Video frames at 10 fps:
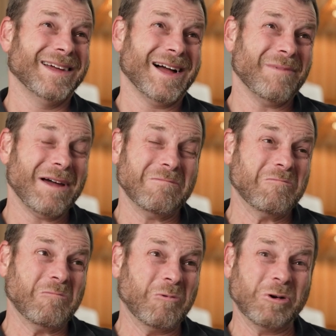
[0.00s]
I'm
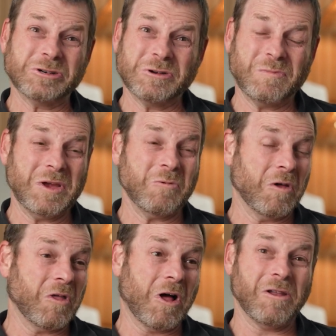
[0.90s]
not worshiping
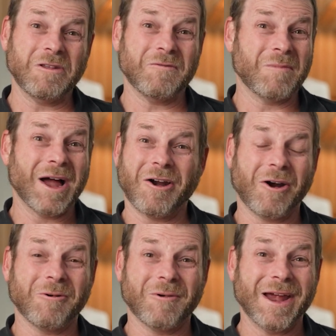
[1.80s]
with all of my
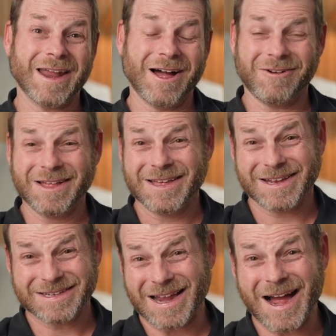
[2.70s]
heart right now
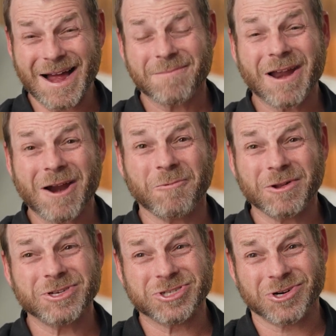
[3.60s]
because I'm not
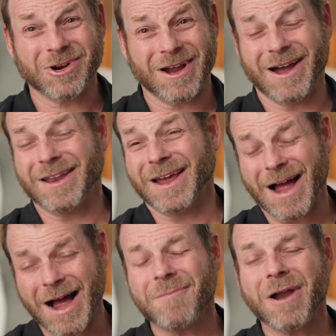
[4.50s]
really sure, God.
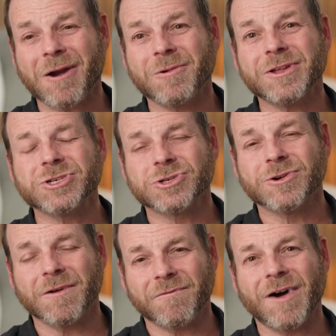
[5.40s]
Like, I'm not really
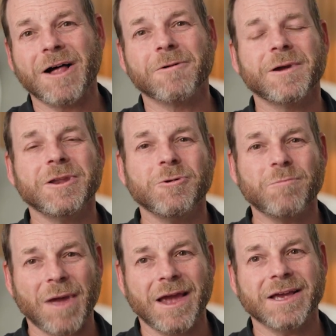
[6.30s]
sure that following you
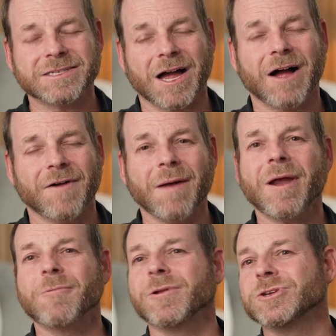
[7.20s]
pays off. I'm
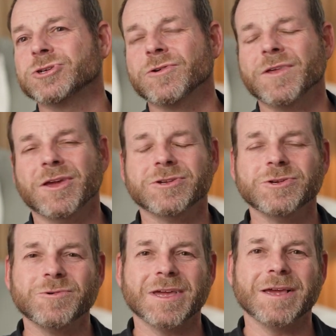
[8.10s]
not really sure that you
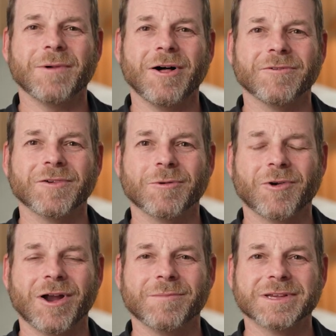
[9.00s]
do keep all of your
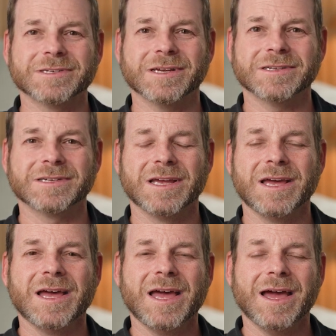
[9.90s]
promises.
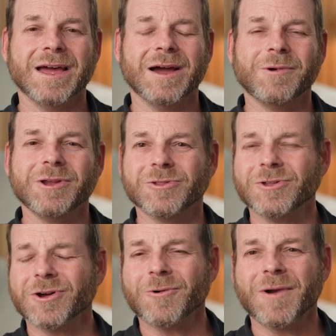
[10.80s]
And when you
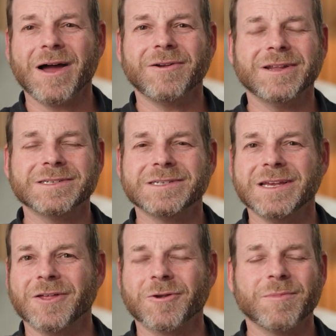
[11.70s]
look around and
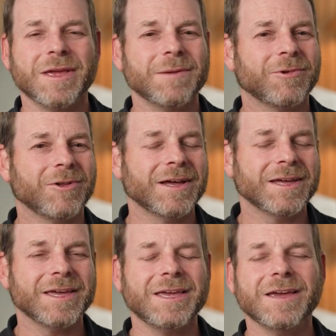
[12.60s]
see other people
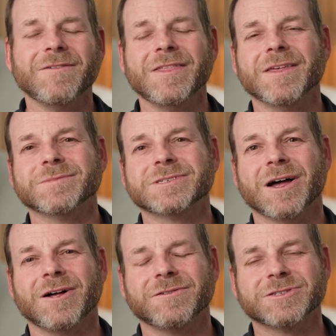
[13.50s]
giving
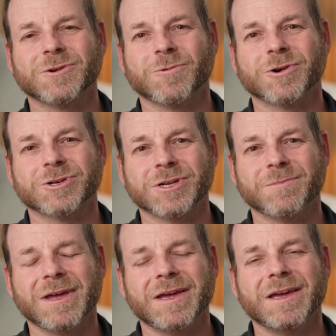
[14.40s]
themselves to
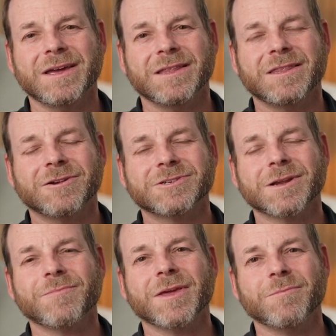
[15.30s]
worship, there's
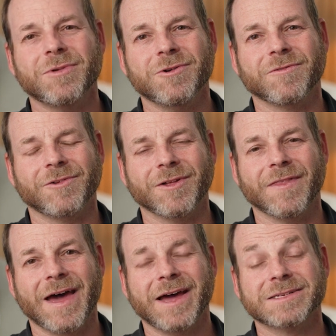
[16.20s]
something beautiful in
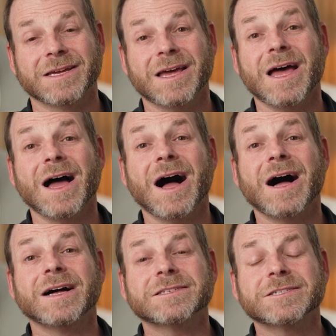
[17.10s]
that.
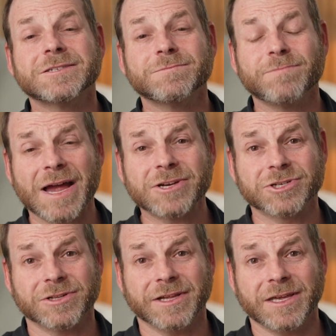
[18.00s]

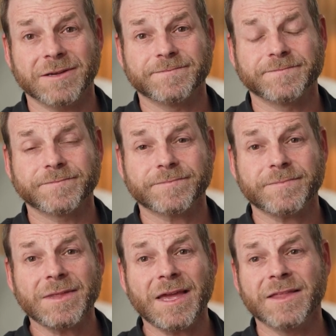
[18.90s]
Especially,
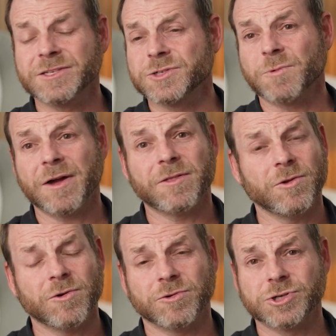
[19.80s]
and this is why the
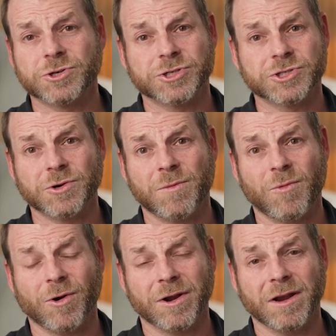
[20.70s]
local church is so
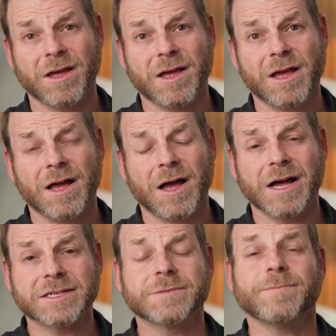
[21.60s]
important,
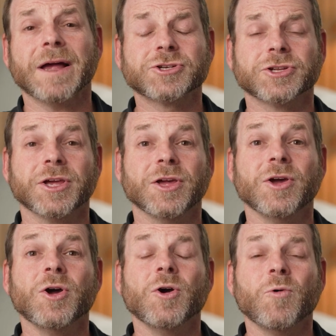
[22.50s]

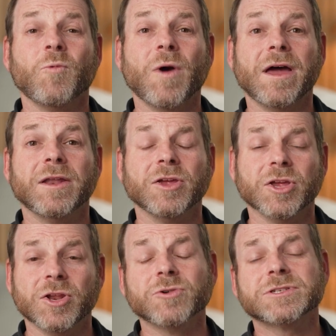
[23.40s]
especially when
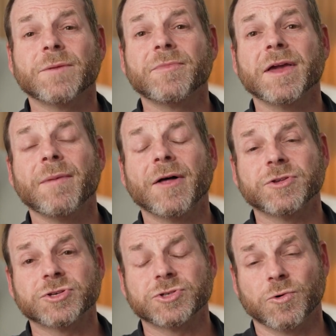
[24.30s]
you know something about
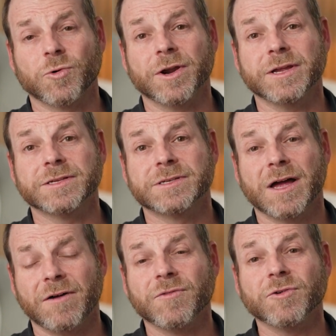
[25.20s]
the stories
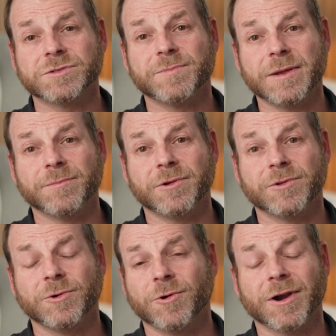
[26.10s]
of those
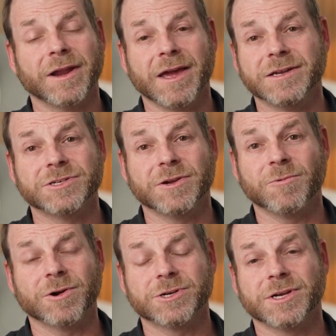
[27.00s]
people who are engaged in
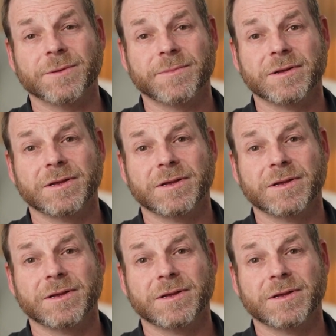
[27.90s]
worship.